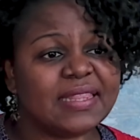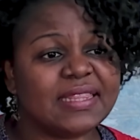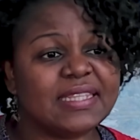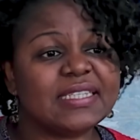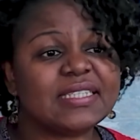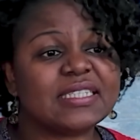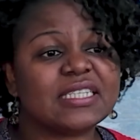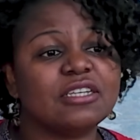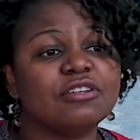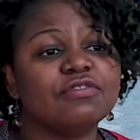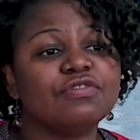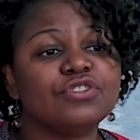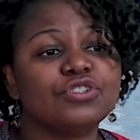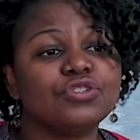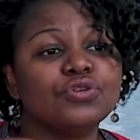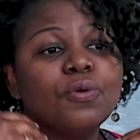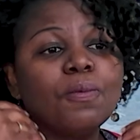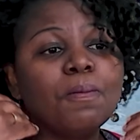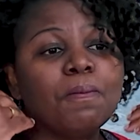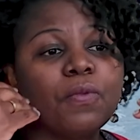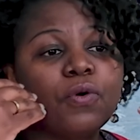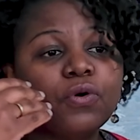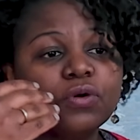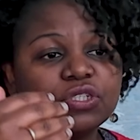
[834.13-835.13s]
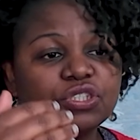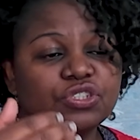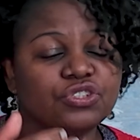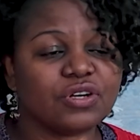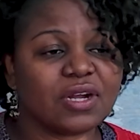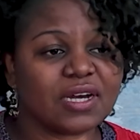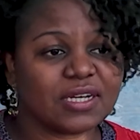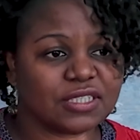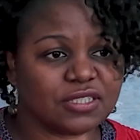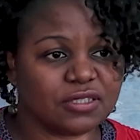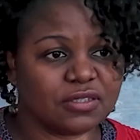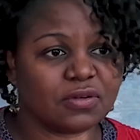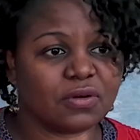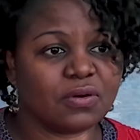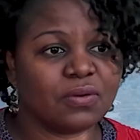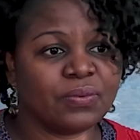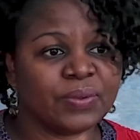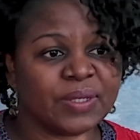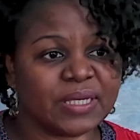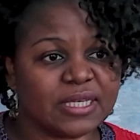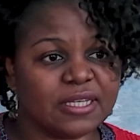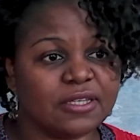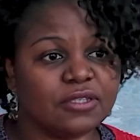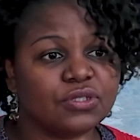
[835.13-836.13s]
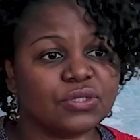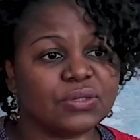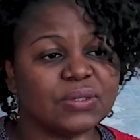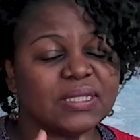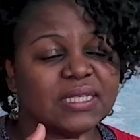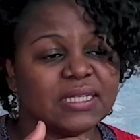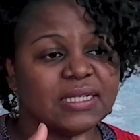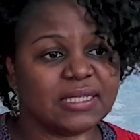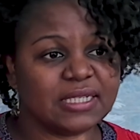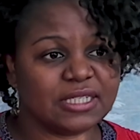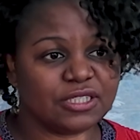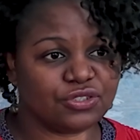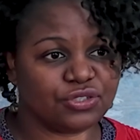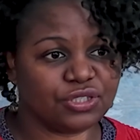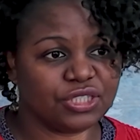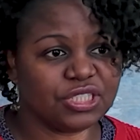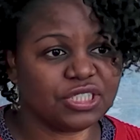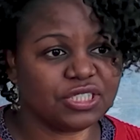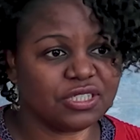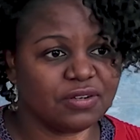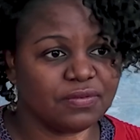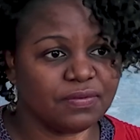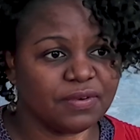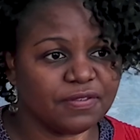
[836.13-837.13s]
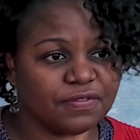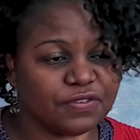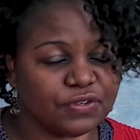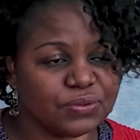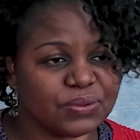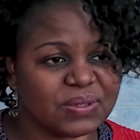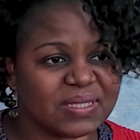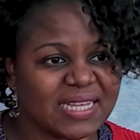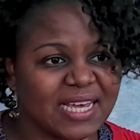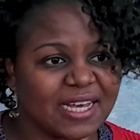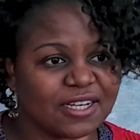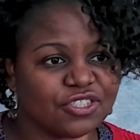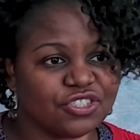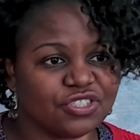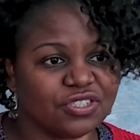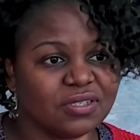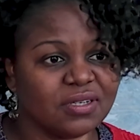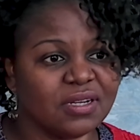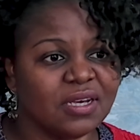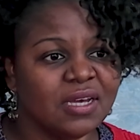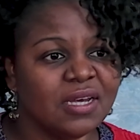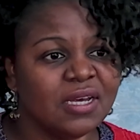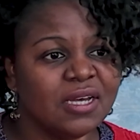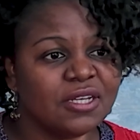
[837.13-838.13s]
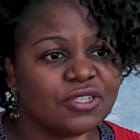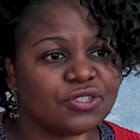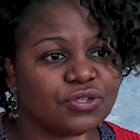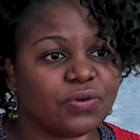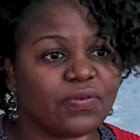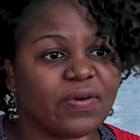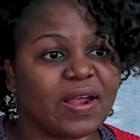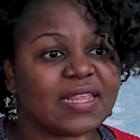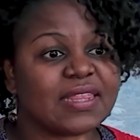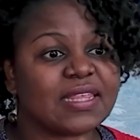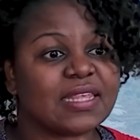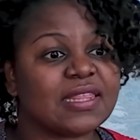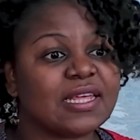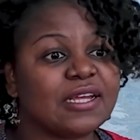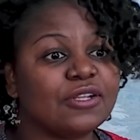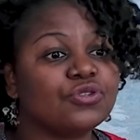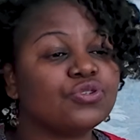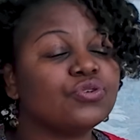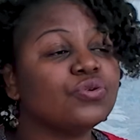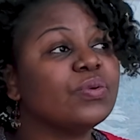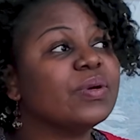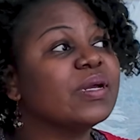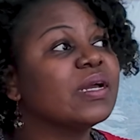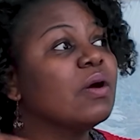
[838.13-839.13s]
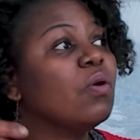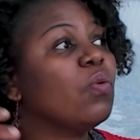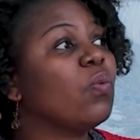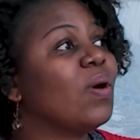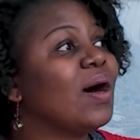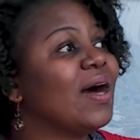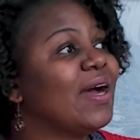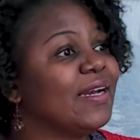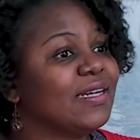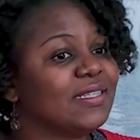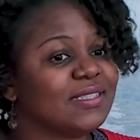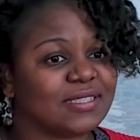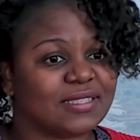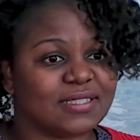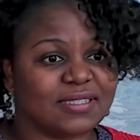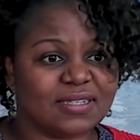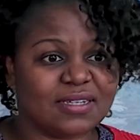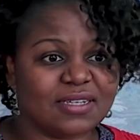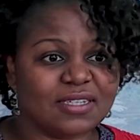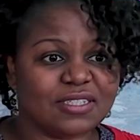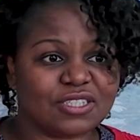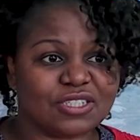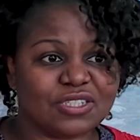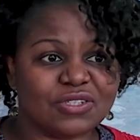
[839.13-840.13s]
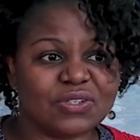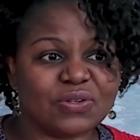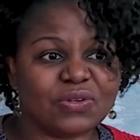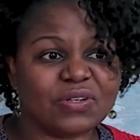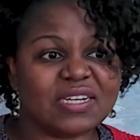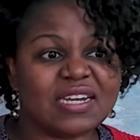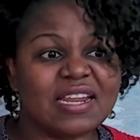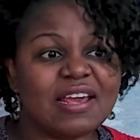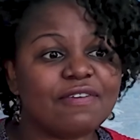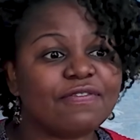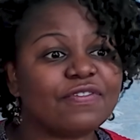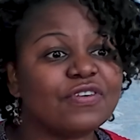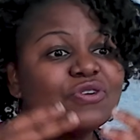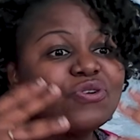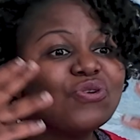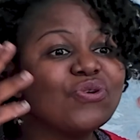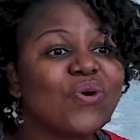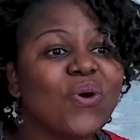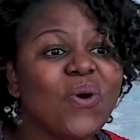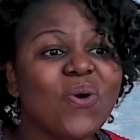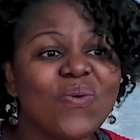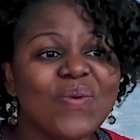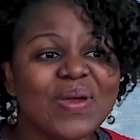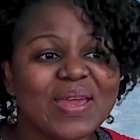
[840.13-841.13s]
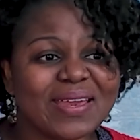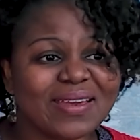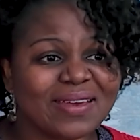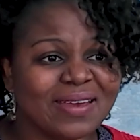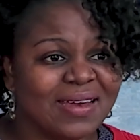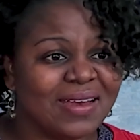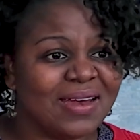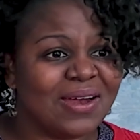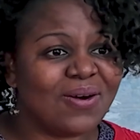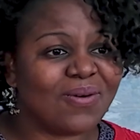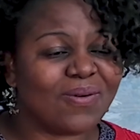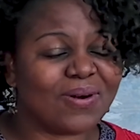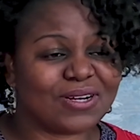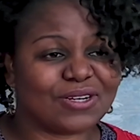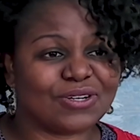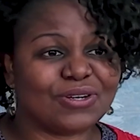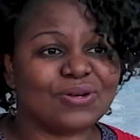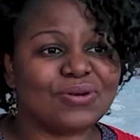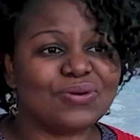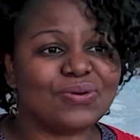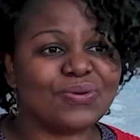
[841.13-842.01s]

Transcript: This gives you more structure going into the literature review section. So rather than doing a wide search, never knowing what you're